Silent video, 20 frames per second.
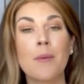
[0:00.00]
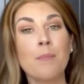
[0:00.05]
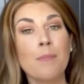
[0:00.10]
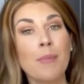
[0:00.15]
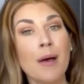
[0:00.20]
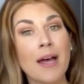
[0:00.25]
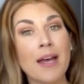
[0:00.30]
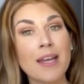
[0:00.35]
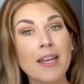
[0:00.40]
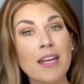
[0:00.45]

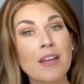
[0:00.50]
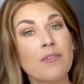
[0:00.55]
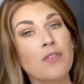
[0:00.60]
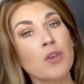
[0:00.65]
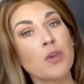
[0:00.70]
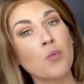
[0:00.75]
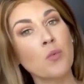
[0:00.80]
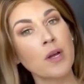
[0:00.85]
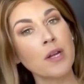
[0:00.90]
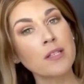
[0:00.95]
But
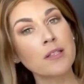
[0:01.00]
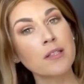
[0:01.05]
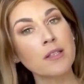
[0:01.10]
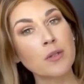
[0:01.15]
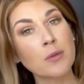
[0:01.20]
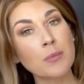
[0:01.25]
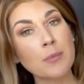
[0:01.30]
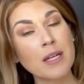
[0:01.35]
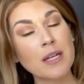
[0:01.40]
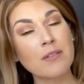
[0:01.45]
if you want a
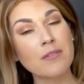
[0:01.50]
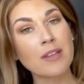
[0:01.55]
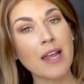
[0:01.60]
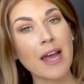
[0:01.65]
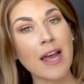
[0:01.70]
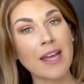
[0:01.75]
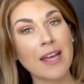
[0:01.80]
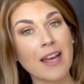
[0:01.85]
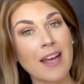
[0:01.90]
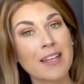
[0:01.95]
little bit of
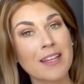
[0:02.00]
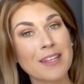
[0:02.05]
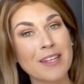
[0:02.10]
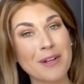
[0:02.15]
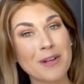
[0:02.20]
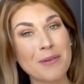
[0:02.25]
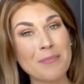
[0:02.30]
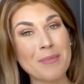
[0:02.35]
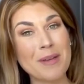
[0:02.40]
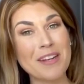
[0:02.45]

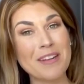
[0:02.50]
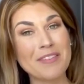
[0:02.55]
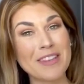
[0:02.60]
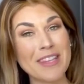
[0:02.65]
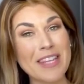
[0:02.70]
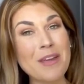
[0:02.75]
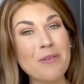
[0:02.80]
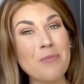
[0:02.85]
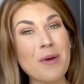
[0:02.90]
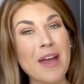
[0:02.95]

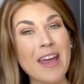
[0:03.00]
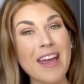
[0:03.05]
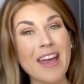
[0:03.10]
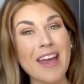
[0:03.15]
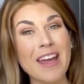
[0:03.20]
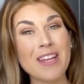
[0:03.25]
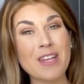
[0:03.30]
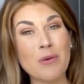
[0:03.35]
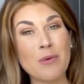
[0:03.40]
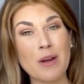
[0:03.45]
leeway
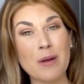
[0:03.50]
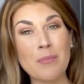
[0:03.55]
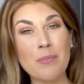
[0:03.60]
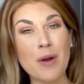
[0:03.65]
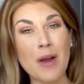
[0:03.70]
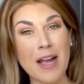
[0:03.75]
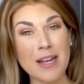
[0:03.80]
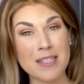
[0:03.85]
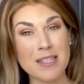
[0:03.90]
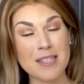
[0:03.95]
and you want to
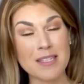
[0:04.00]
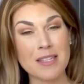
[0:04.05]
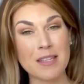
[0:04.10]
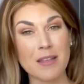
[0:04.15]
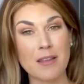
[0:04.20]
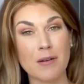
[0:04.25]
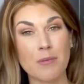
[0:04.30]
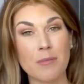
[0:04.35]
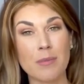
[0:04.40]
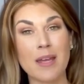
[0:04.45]
practice a
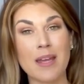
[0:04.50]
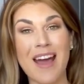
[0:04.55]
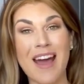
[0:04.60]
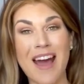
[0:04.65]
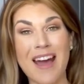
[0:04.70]
little bit,